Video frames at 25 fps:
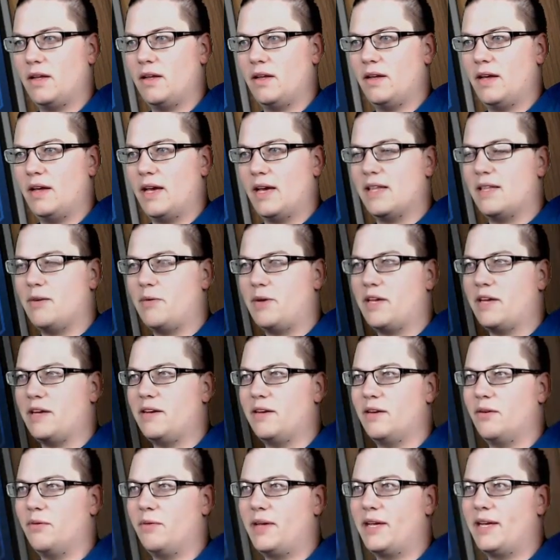And then
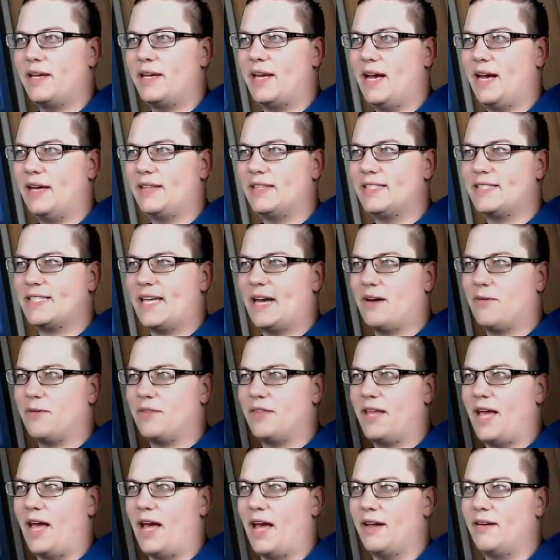we could knock this out with
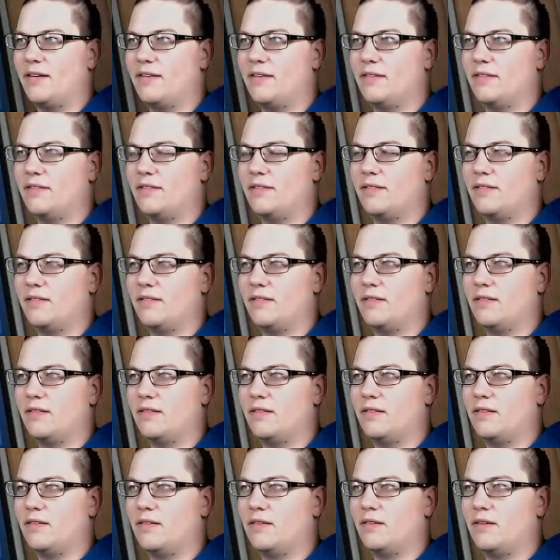that.
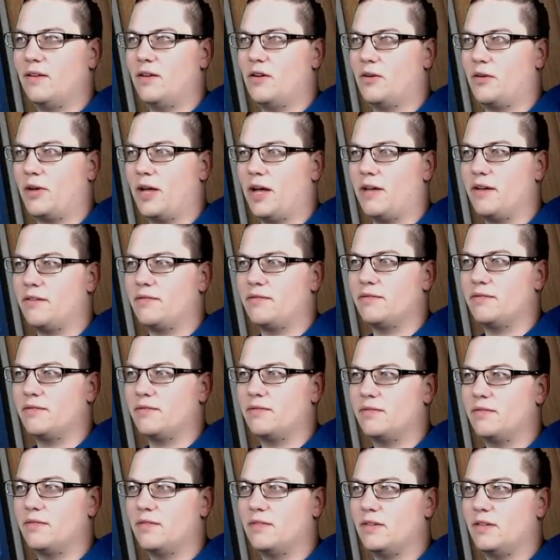Okay.
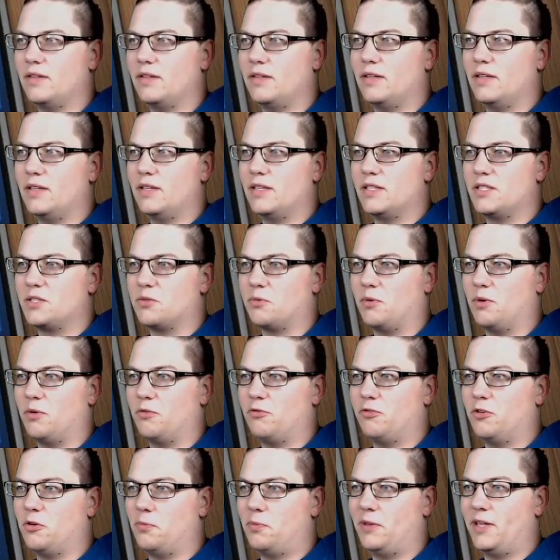So we'll
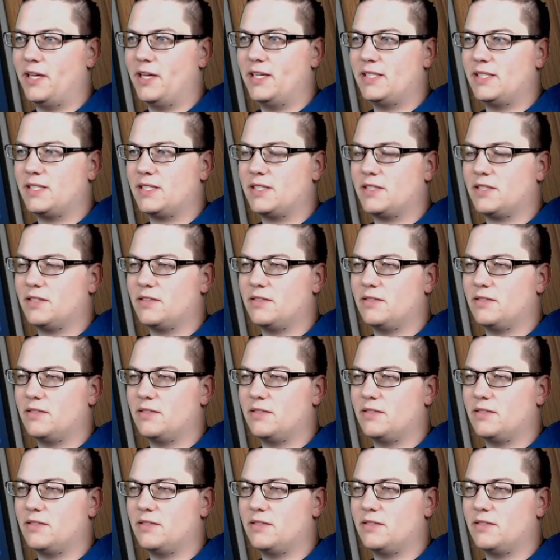full blitz.